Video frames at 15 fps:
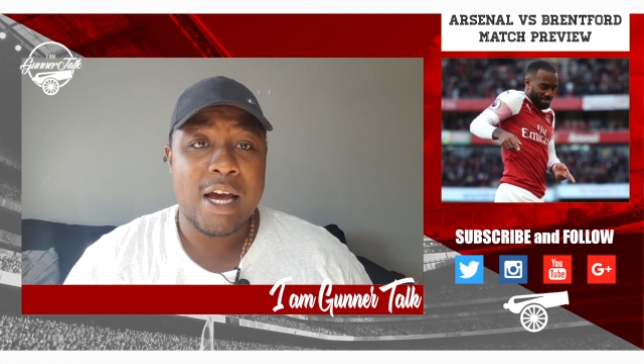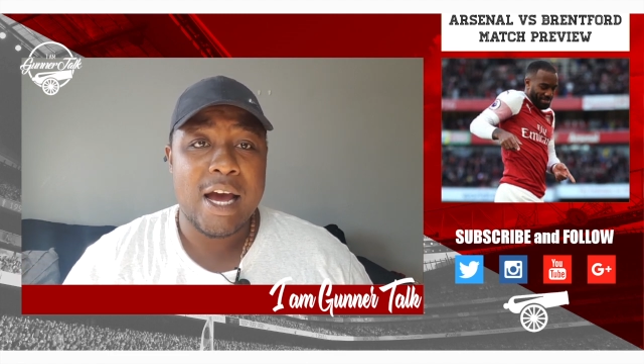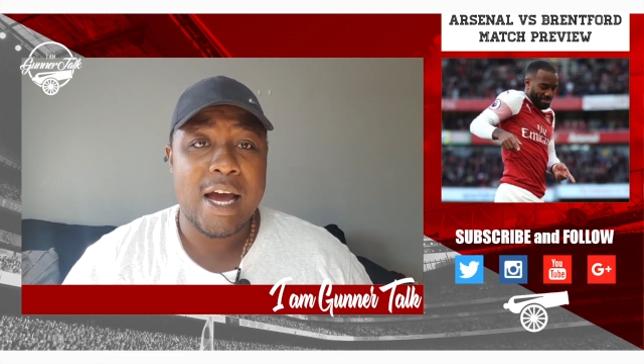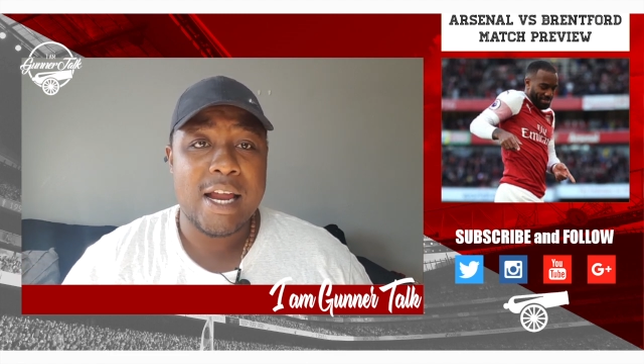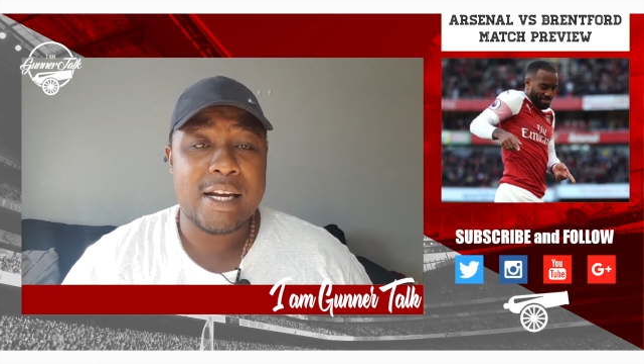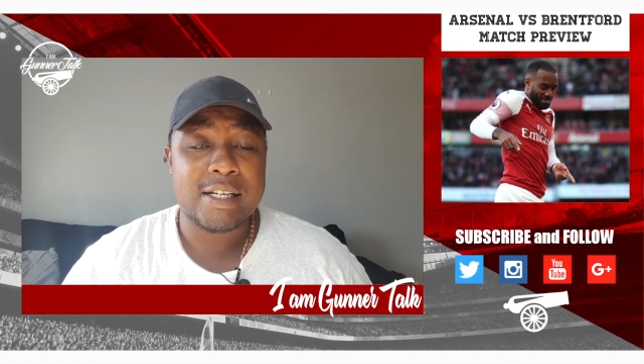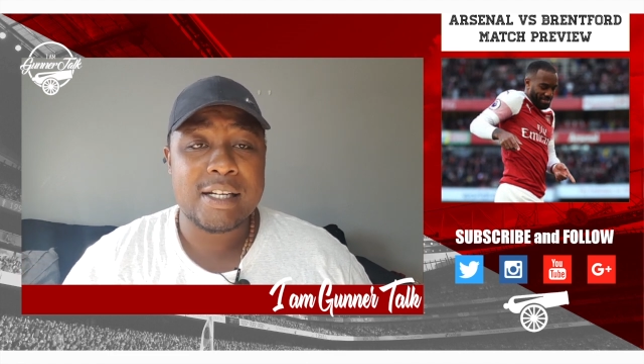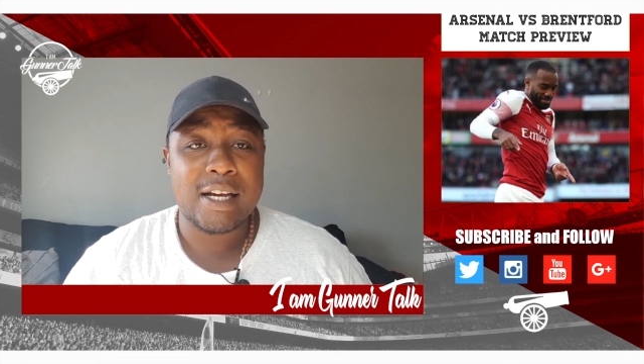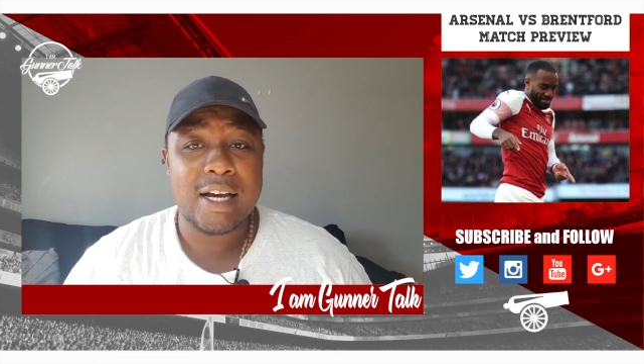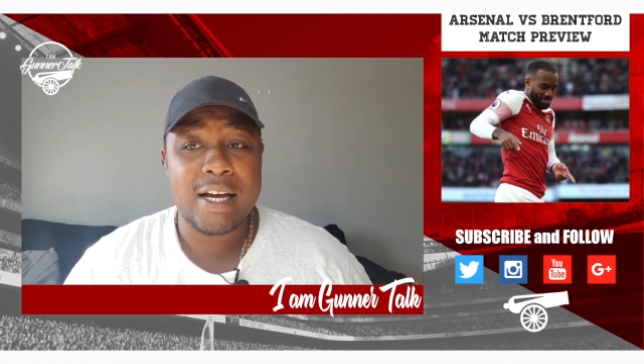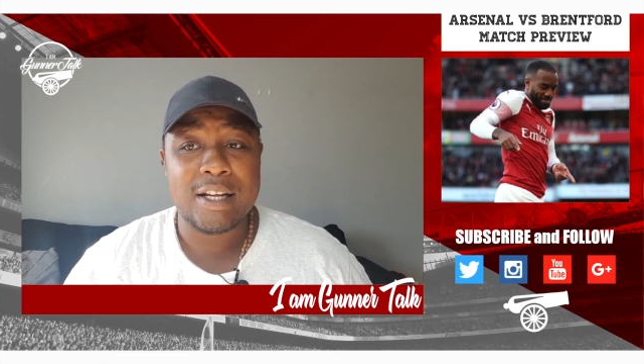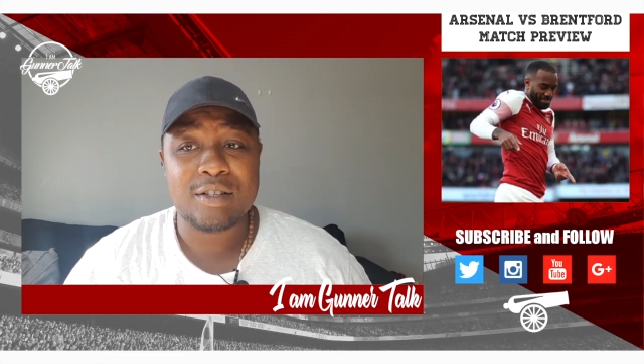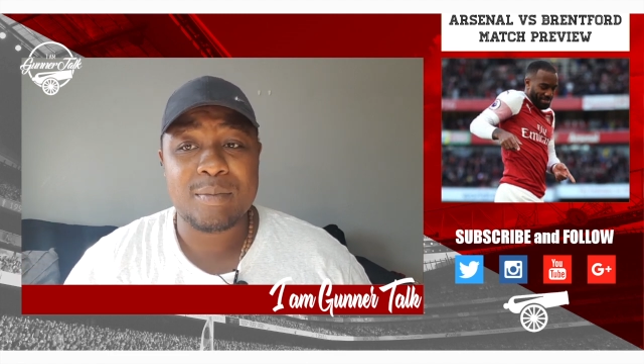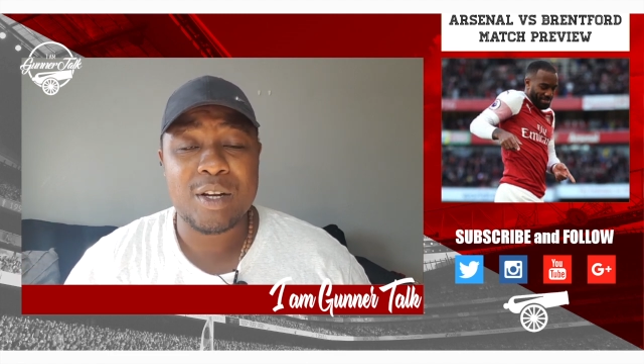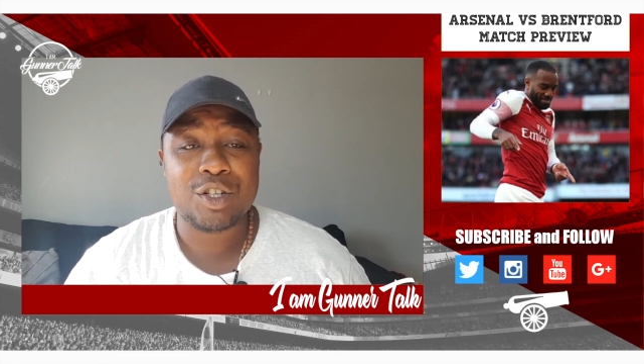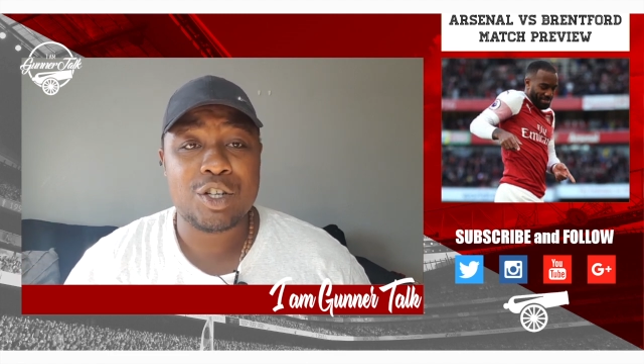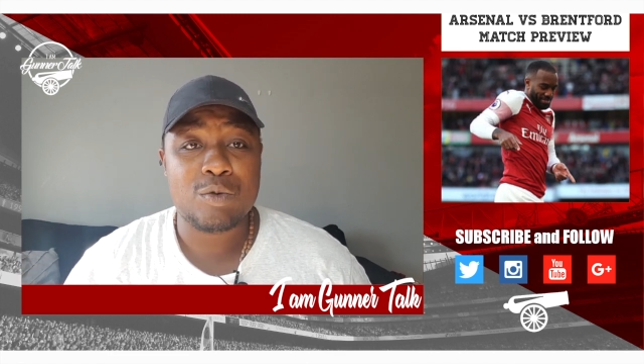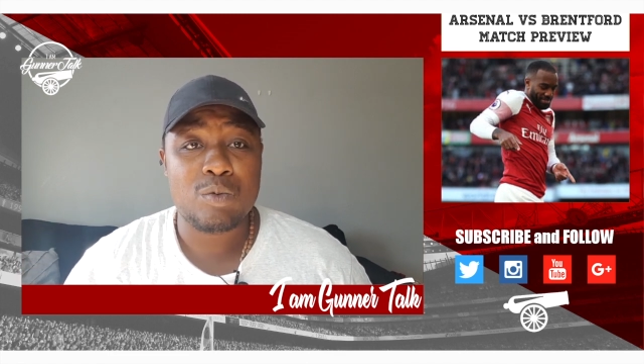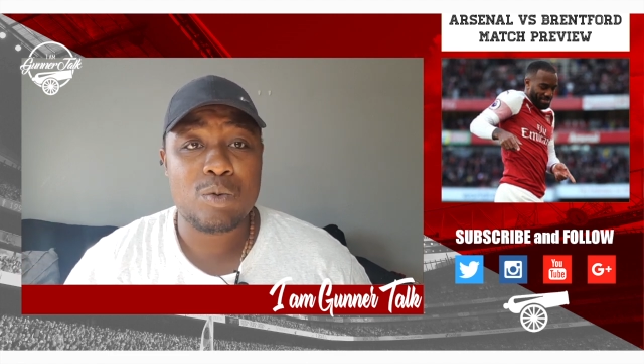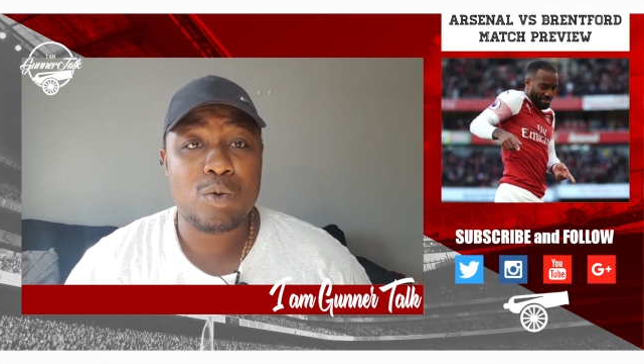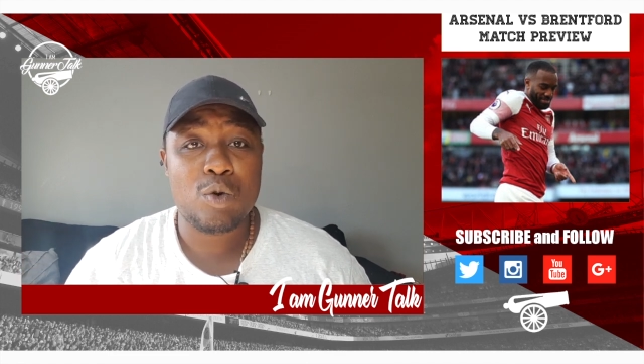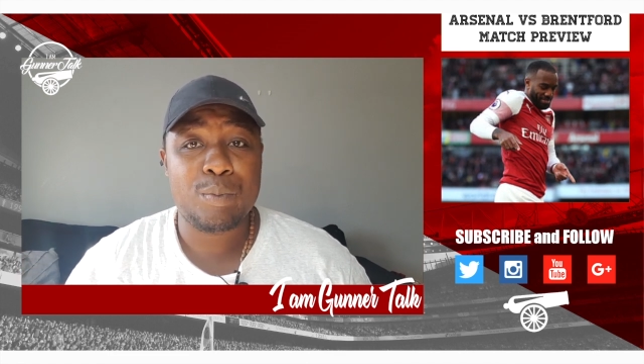And as
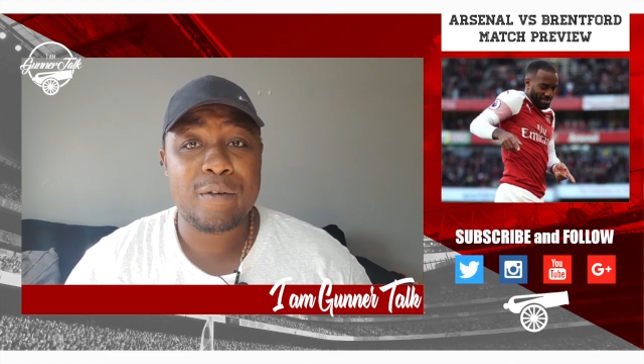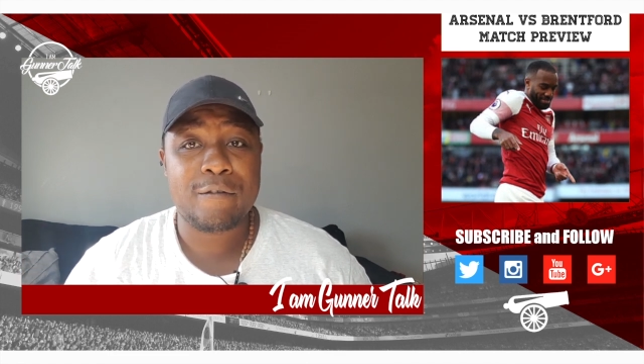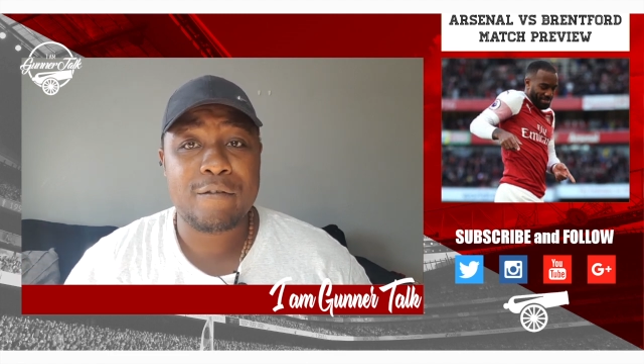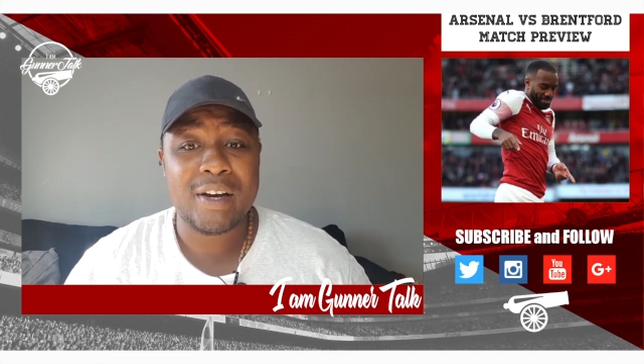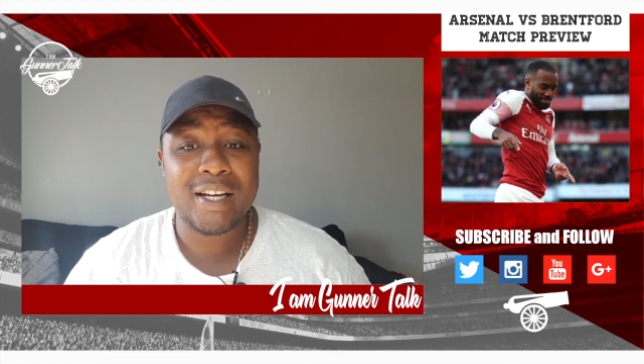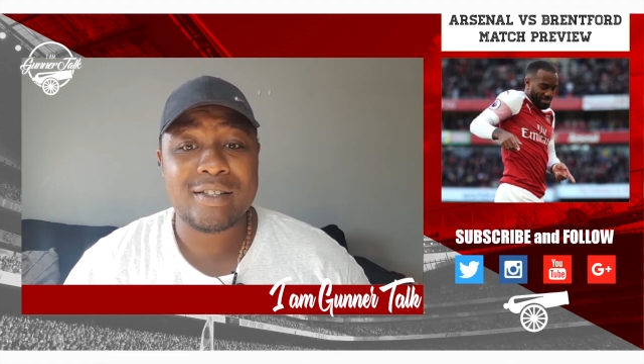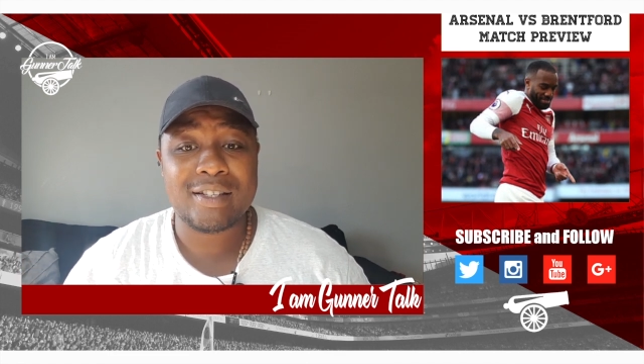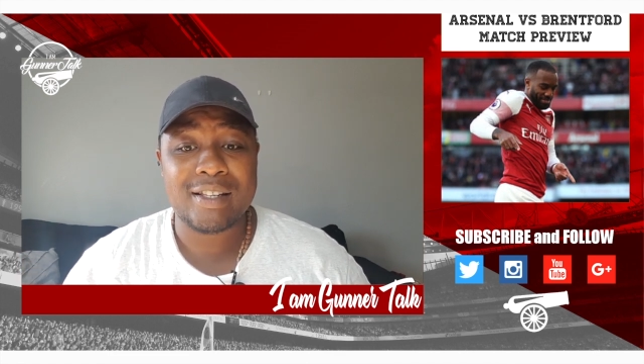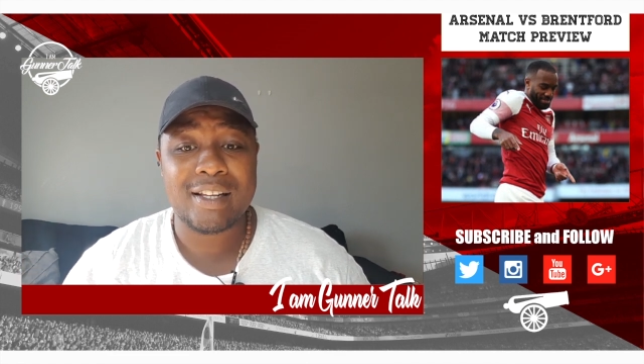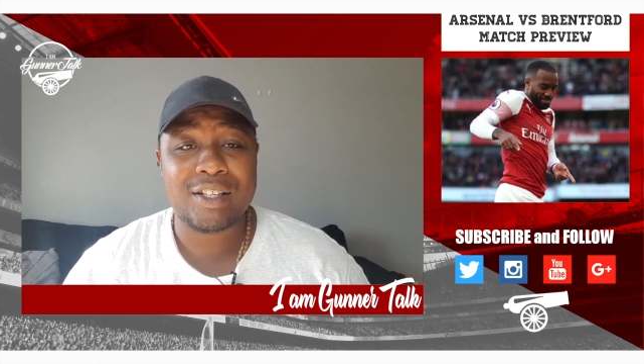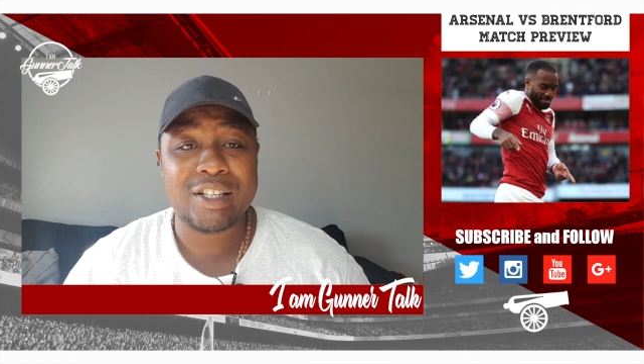mentioned, we will be facing